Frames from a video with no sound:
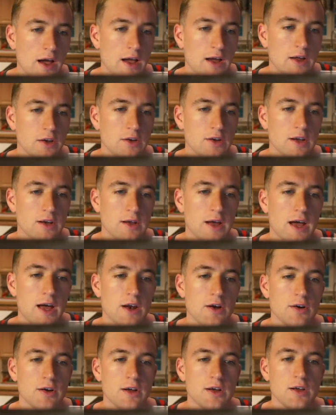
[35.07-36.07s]
And you're going to
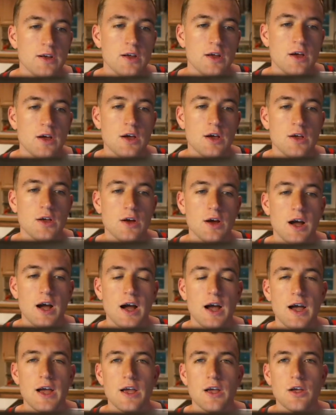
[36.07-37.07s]
enter in your
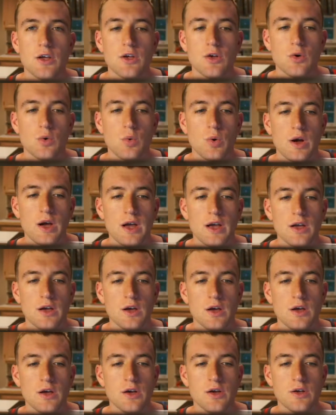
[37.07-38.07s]
height, your
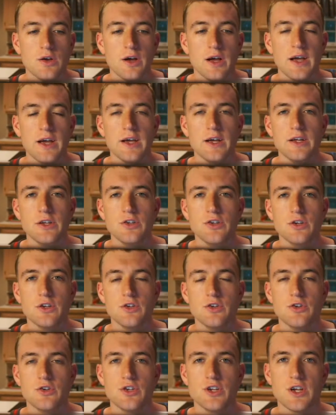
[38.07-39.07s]
weight, your age,
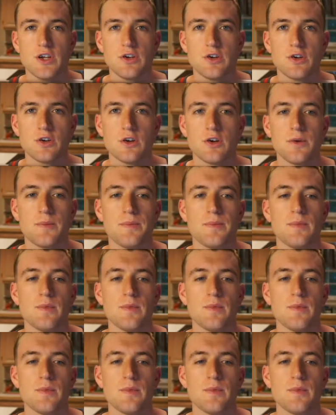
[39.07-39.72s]
and your gender.